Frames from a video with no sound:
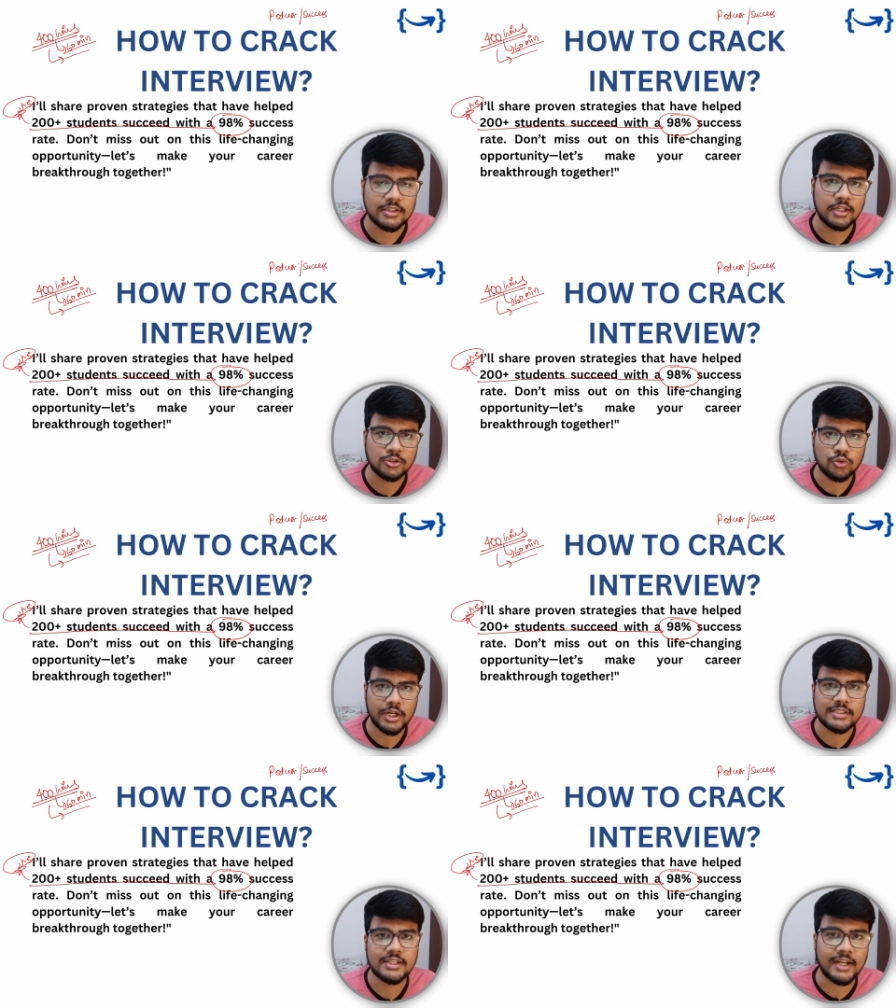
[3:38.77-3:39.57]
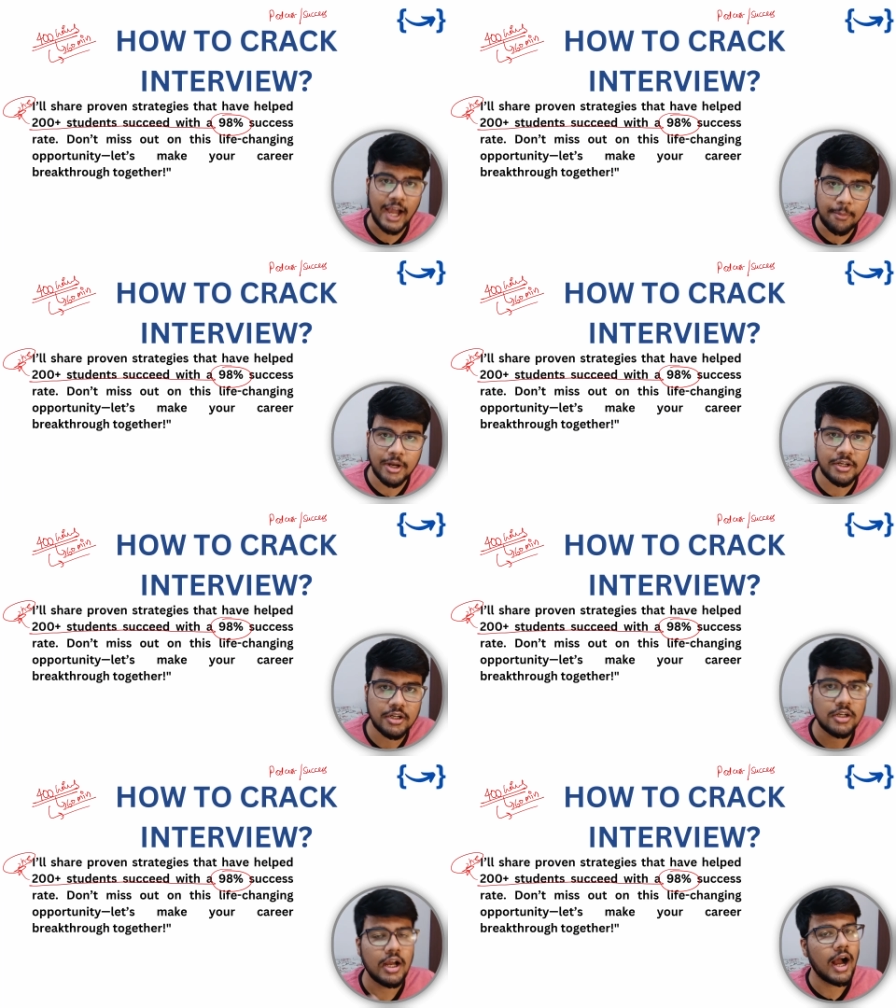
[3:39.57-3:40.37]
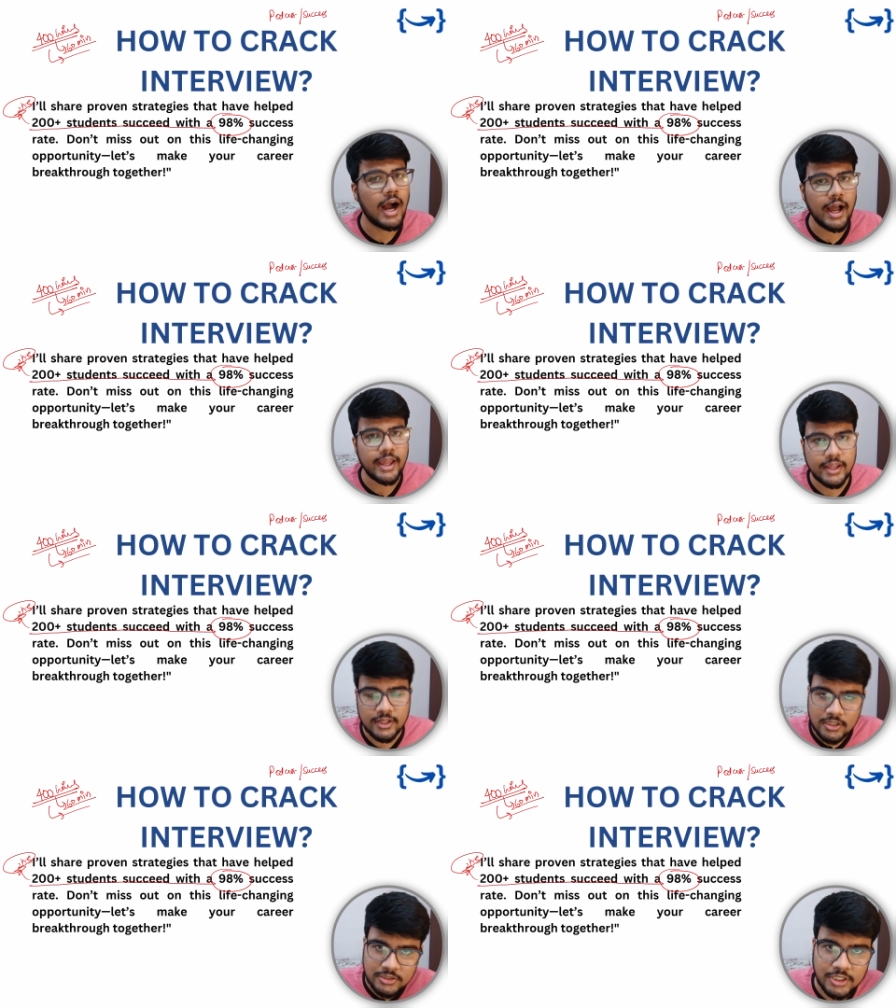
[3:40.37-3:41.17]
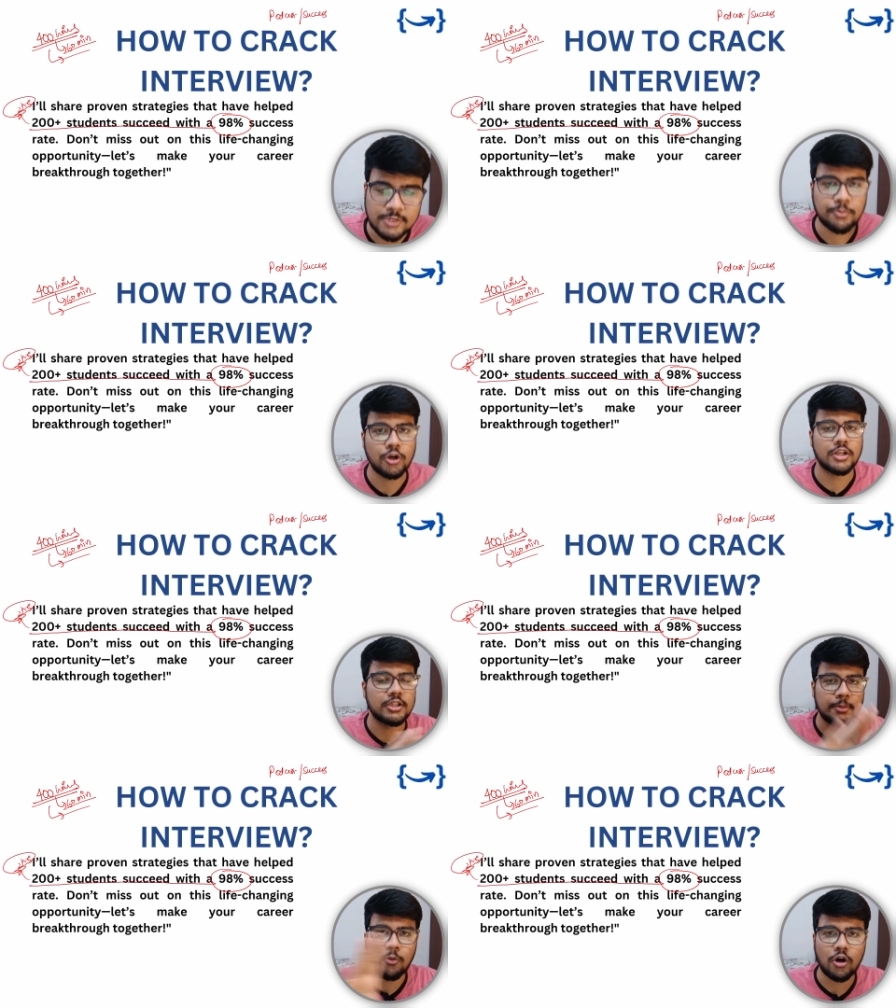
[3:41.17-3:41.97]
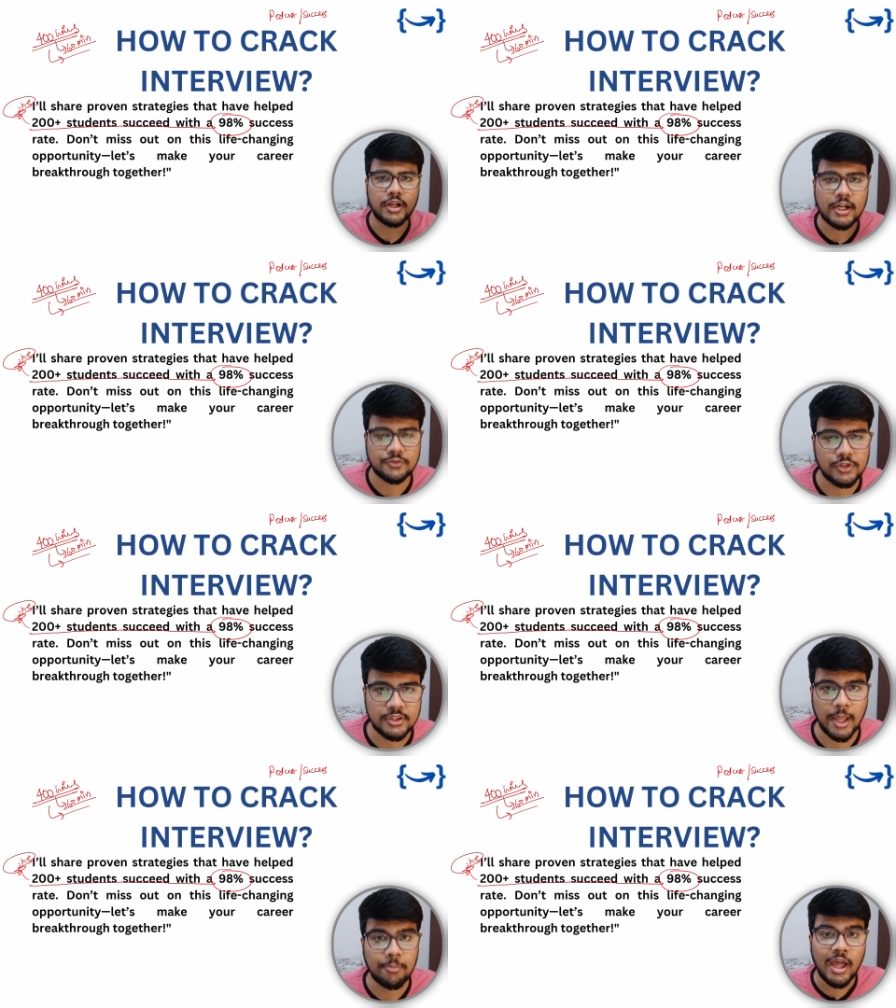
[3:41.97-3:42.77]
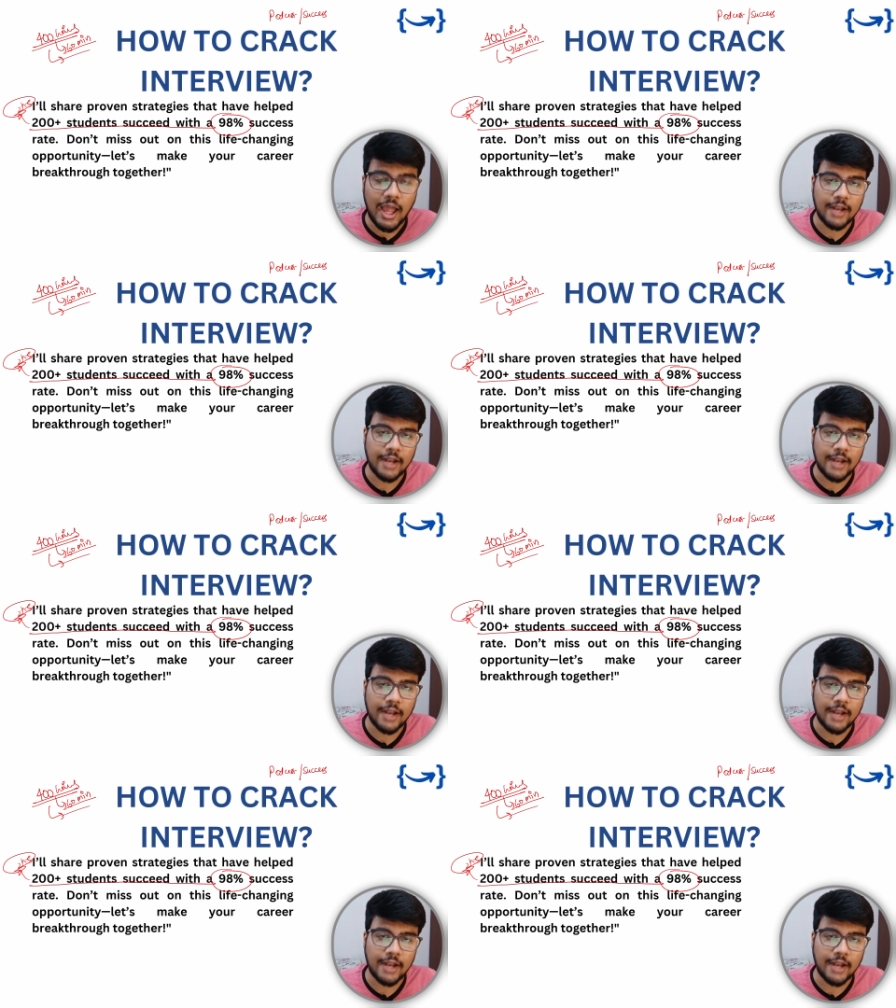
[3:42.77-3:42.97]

The students that I mentored, I just put the podcast with them,